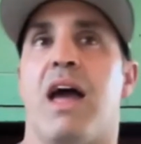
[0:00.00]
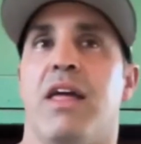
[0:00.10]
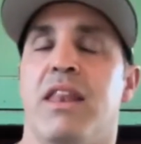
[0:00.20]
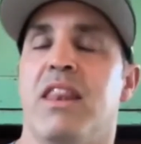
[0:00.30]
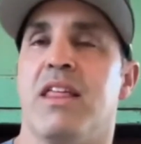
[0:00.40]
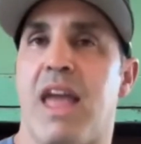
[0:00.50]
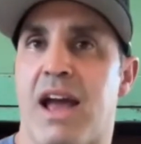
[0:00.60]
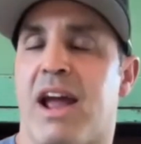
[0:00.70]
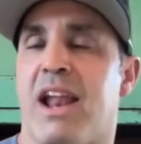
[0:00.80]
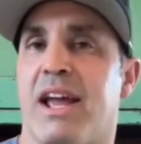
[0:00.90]
and
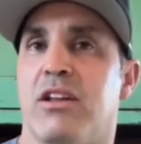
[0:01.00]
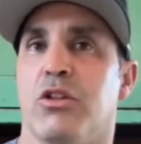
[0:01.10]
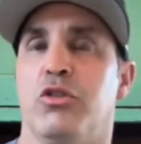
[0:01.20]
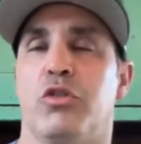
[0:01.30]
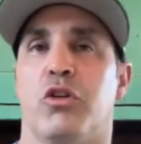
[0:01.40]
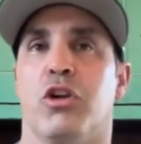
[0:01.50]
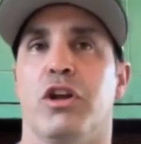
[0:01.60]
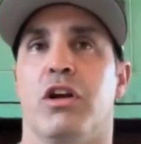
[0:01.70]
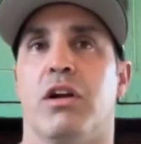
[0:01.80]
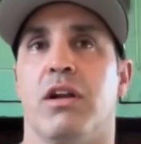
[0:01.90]
yeah, kind of like I alluded to
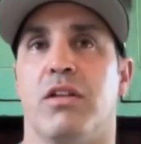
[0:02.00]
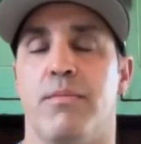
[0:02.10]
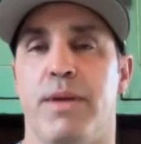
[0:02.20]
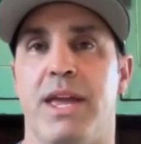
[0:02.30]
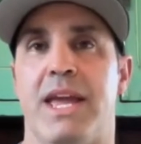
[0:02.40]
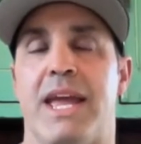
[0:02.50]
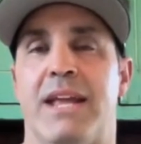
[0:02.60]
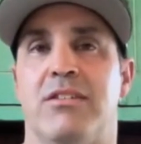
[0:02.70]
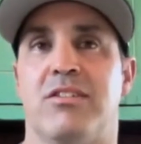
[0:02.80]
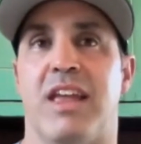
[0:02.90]
earlier, to me,
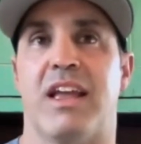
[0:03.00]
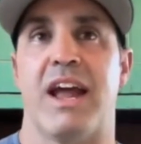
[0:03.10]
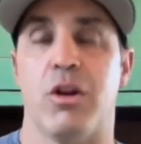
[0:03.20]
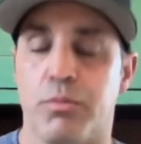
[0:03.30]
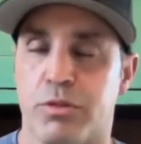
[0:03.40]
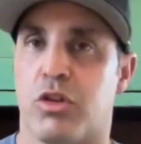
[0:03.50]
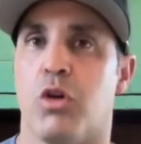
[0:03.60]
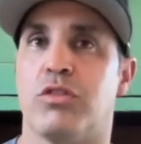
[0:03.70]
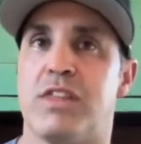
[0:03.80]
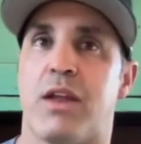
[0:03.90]
it kind of almost
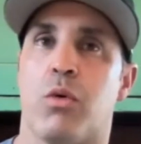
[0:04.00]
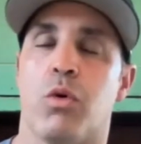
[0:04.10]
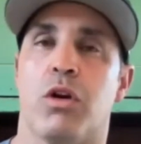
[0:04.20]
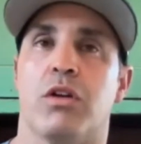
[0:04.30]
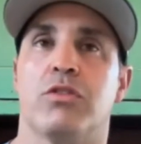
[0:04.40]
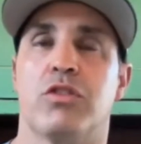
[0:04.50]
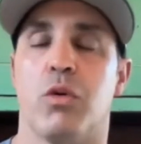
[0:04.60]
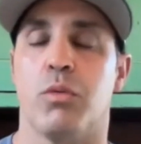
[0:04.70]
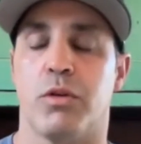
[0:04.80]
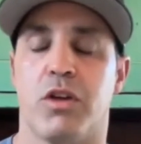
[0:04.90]
goes in that order.
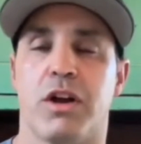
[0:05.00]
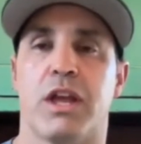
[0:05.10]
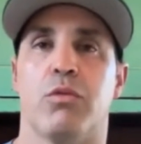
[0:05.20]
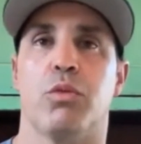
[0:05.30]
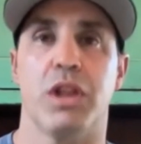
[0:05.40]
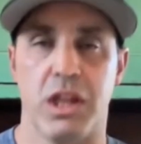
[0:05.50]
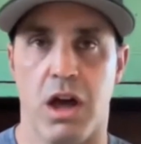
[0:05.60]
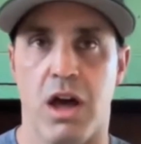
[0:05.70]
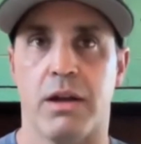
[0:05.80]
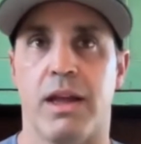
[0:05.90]
So when we're talking really
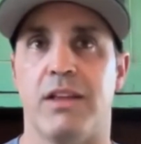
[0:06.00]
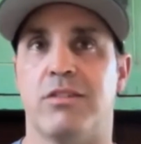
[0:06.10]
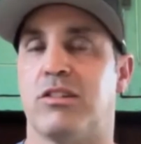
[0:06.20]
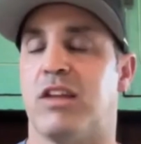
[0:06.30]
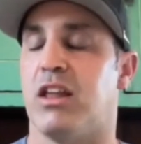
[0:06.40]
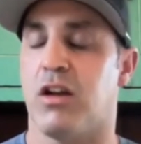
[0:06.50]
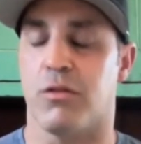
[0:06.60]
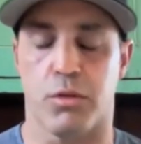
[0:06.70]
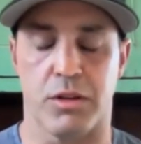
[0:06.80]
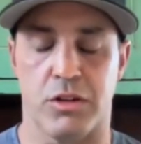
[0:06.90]
young, it's getting
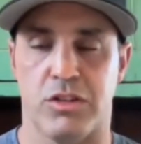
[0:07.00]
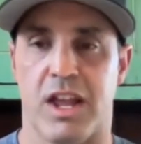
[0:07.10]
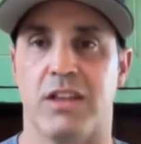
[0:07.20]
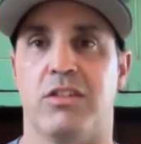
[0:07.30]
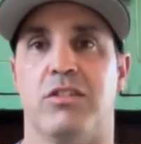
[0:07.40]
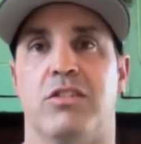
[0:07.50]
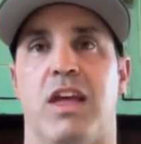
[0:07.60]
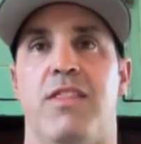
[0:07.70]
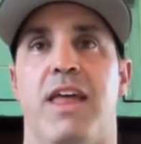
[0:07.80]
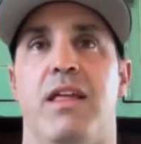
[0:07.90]
comfortable in your stances,
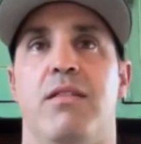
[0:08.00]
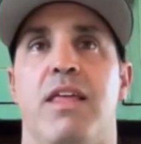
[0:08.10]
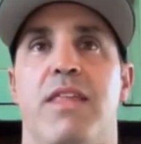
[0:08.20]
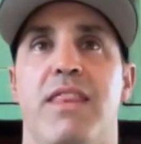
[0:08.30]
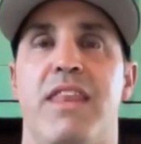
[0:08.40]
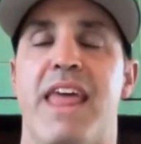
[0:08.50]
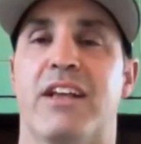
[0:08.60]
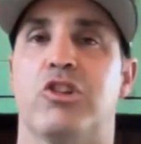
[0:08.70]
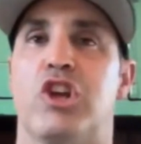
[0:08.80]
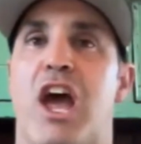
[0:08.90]
and then the
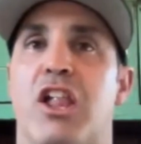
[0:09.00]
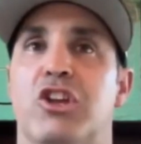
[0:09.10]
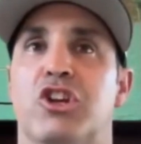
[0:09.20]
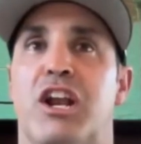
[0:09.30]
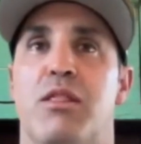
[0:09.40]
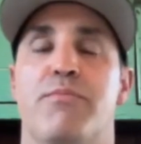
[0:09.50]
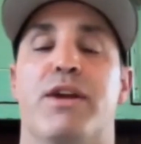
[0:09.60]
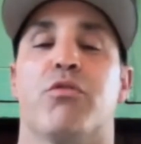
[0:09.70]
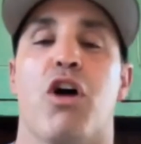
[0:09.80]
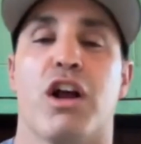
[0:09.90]
next challenge, kind of the
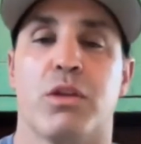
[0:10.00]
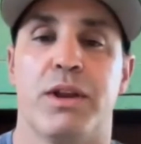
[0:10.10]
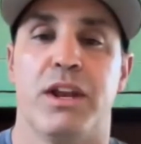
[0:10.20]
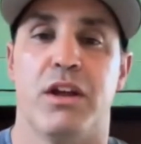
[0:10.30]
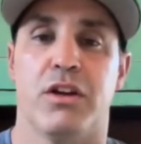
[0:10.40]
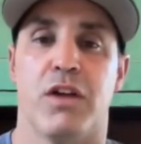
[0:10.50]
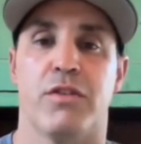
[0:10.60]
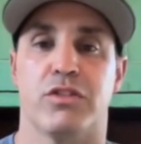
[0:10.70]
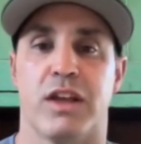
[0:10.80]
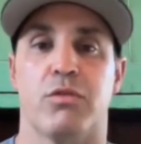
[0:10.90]
big rock that we need to
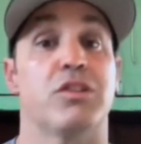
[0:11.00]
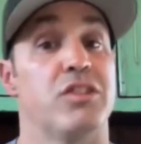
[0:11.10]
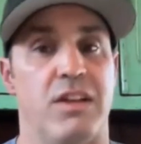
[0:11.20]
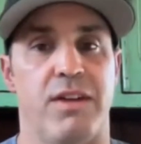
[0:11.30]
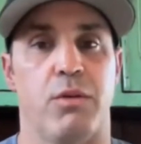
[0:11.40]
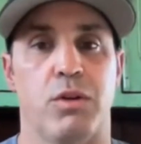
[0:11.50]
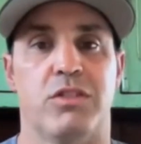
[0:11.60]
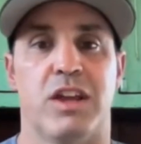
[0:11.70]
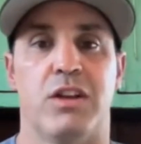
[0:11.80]
uncover is like receiving. Once they